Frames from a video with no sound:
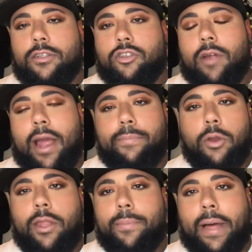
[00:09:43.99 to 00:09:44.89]
Tri
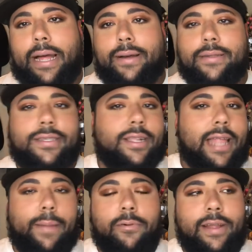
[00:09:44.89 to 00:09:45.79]
Beauty box
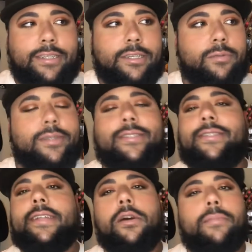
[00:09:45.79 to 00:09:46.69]
collaboration was
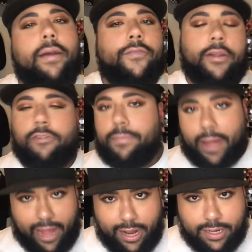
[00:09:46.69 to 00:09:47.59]
still my favorite
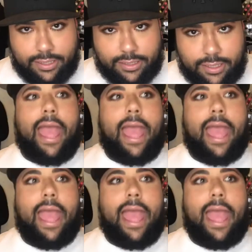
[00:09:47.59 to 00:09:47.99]
box.